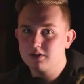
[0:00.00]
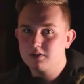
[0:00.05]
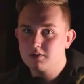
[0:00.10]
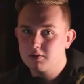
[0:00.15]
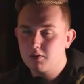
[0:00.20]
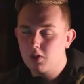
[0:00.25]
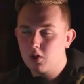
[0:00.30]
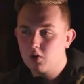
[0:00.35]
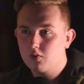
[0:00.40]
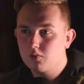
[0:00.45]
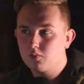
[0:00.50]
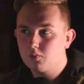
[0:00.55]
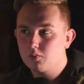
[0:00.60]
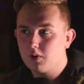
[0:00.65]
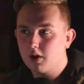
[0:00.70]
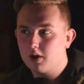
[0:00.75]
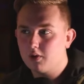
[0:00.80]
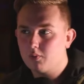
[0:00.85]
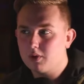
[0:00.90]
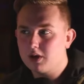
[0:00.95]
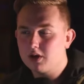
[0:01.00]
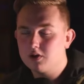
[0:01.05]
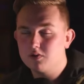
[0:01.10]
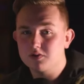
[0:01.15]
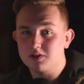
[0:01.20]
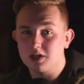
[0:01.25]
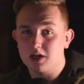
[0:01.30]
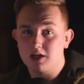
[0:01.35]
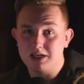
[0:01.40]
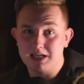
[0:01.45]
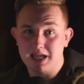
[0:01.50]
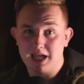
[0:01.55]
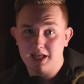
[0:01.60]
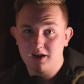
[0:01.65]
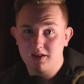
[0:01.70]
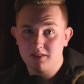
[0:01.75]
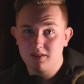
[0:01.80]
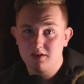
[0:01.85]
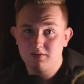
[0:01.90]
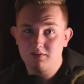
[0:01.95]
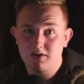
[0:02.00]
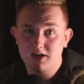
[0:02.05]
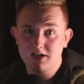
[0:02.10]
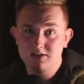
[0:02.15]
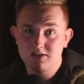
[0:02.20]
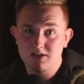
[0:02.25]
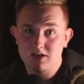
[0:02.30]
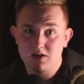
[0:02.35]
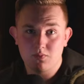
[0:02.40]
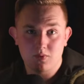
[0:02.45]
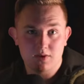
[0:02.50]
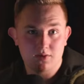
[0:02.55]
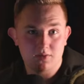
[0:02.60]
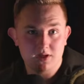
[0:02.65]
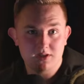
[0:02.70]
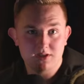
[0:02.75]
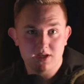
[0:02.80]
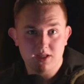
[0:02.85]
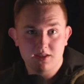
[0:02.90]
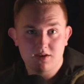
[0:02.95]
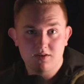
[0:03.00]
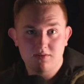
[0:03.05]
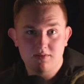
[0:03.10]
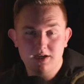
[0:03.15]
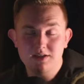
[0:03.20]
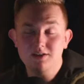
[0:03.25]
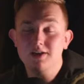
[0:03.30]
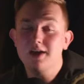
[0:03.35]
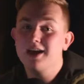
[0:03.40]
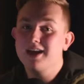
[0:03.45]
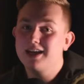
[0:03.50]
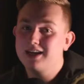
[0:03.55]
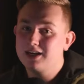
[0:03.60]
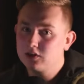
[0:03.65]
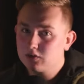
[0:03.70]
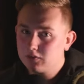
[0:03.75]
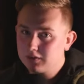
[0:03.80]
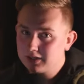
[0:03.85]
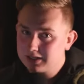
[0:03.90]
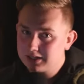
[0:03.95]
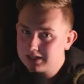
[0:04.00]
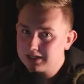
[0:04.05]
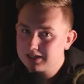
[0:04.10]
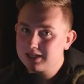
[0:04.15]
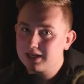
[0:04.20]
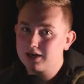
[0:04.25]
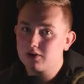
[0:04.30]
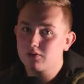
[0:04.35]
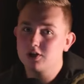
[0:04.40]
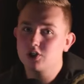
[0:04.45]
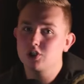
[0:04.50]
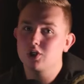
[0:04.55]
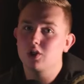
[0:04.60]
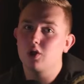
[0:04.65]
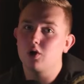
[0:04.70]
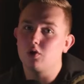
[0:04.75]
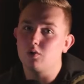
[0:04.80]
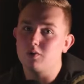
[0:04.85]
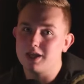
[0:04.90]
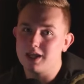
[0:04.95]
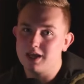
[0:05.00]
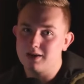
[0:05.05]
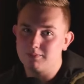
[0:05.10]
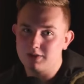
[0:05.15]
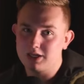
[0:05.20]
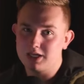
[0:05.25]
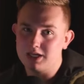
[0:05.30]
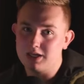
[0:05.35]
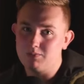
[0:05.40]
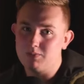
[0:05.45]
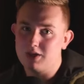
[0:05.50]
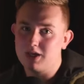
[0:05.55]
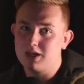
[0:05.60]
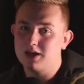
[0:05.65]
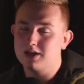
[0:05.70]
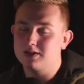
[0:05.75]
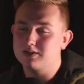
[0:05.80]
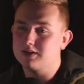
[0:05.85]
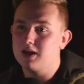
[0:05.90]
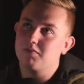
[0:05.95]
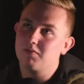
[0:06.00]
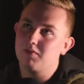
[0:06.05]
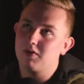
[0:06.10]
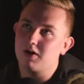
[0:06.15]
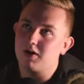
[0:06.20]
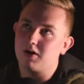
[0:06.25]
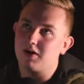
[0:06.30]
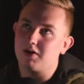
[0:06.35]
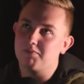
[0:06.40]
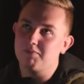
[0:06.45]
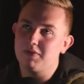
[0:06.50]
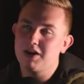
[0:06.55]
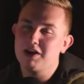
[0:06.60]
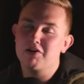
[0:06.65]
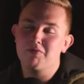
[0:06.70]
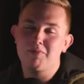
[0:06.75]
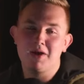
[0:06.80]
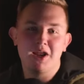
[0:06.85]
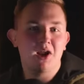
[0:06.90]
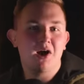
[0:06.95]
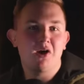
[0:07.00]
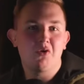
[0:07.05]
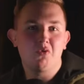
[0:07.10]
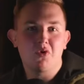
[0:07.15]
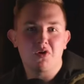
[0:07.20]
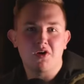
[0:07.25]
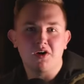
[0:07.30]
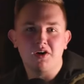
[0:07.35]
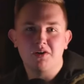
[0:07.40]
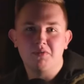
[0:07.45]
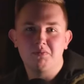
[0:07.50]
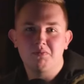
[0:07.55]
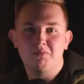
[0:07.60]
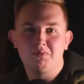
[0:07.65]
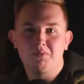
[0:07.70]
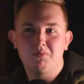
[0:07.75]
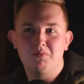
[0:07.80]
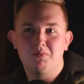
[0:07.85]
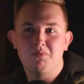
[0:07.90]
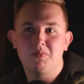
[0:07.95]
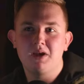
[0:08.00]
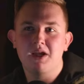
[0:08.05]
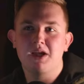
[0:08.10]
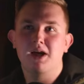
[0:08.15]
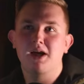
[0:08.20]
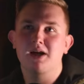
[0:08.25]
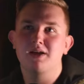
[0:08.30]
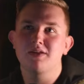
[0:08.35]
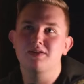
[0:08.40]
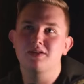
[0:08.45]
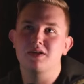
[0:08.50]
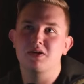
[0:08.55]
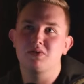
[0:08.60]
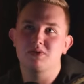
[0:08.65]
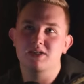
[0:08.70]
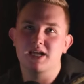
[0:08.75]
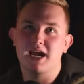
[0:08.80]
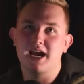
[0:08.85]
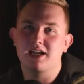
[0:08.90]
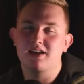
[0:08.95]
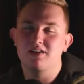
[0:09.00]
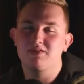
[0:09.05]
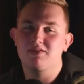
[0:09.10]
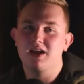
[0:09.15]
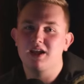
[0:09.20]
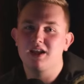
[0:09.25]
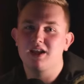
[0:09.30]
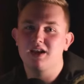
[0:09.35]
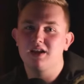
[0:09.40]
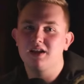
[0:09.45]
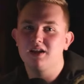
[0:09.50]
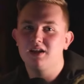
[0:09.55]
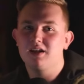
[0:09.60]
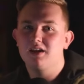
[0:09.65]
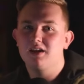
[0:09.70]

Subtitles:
load Windows again on the device, say you want to reset the device, you're going to need that original OEM key, because may or may not work because it was activated